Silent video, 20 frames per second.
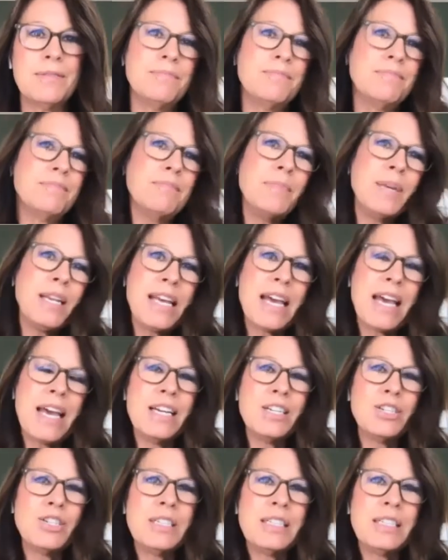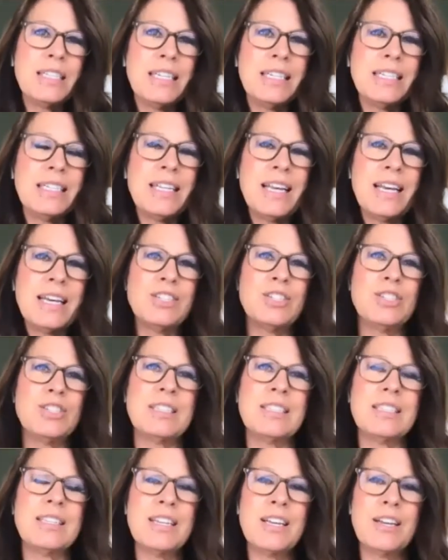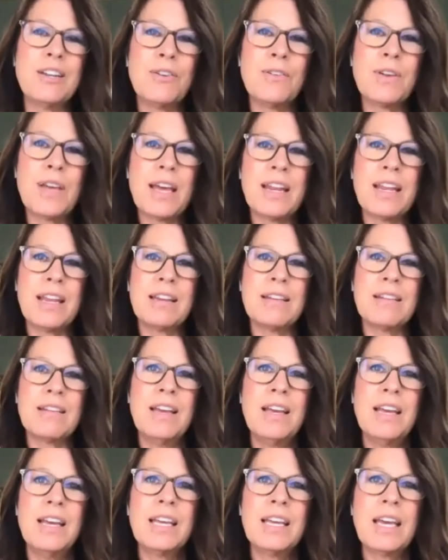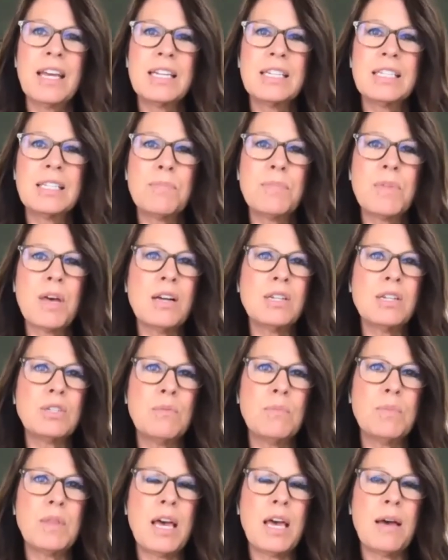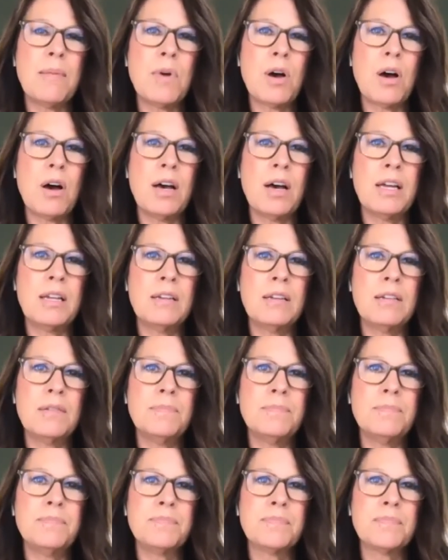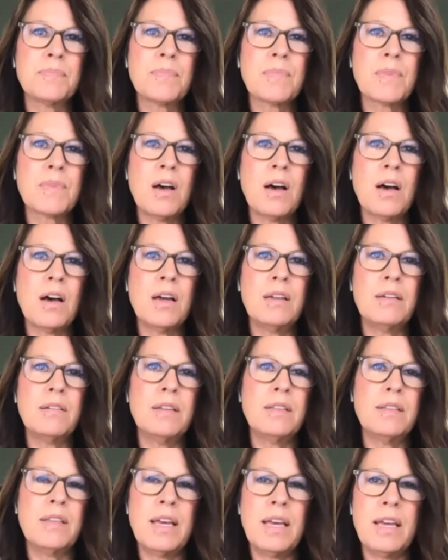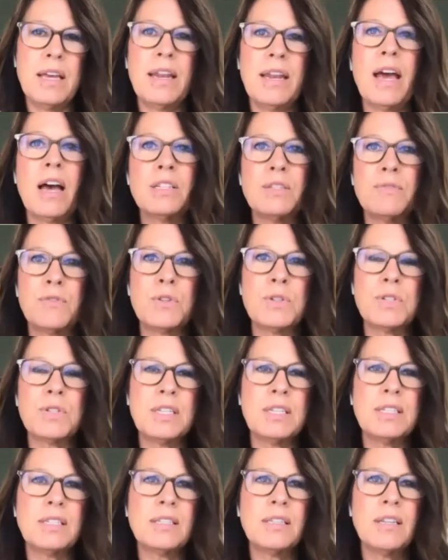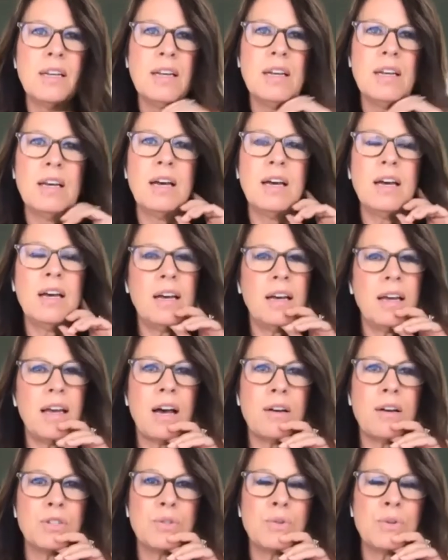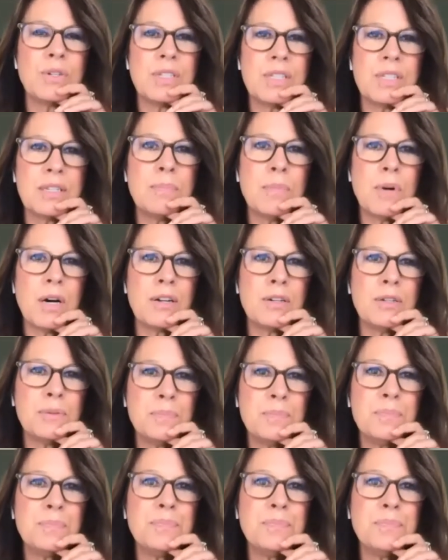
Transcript: media agencies, and just, getting some thoughts from them on the in-house versus outsourced model.